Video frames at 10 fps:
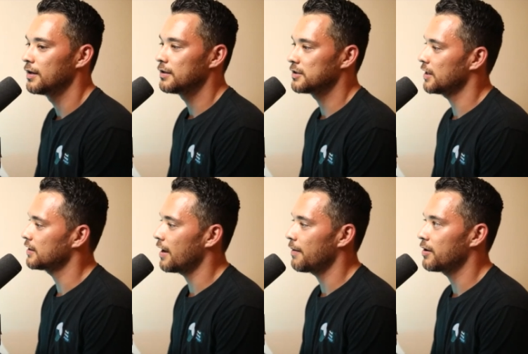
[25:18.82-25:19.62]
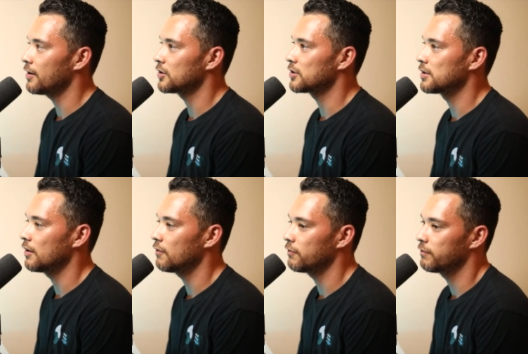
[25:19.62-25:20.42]
Take that bet on
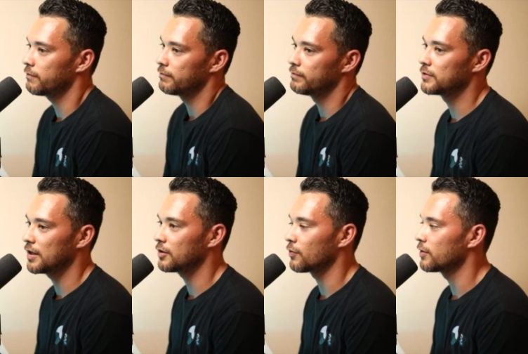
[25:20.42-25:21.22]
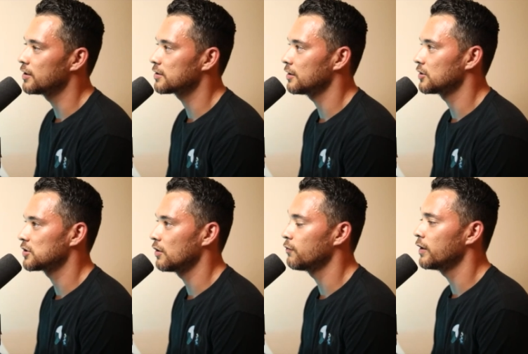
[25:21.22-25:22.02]
yourself. Take the risk on
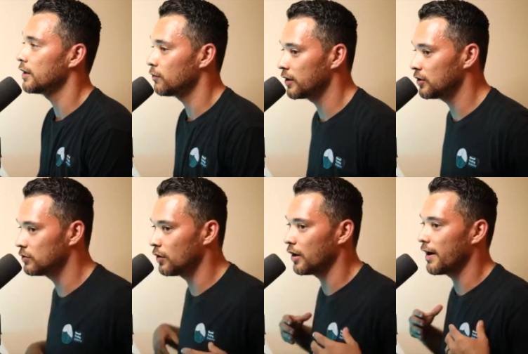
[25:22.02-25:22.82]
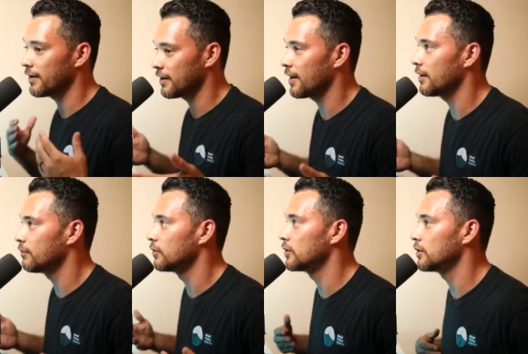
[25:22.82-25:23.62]
yourself when when you are at that
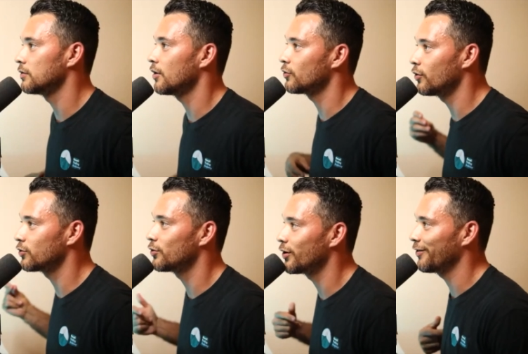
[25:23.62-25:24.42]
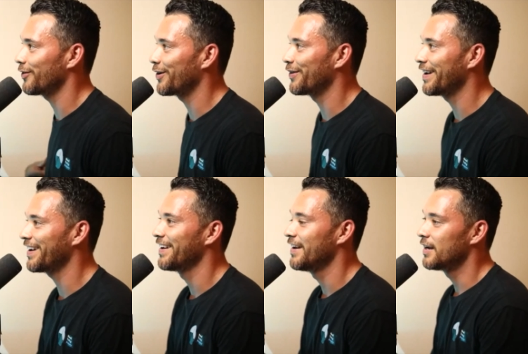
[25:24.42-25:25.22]
level. You know, no, don't do it right
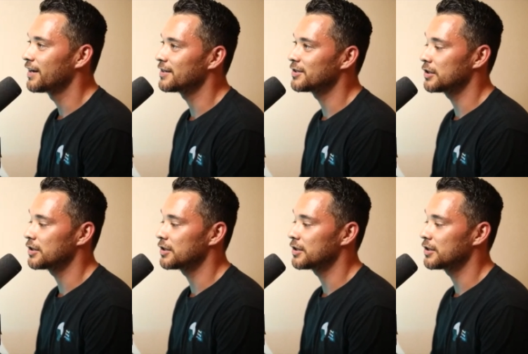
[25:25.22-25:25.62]
away because you could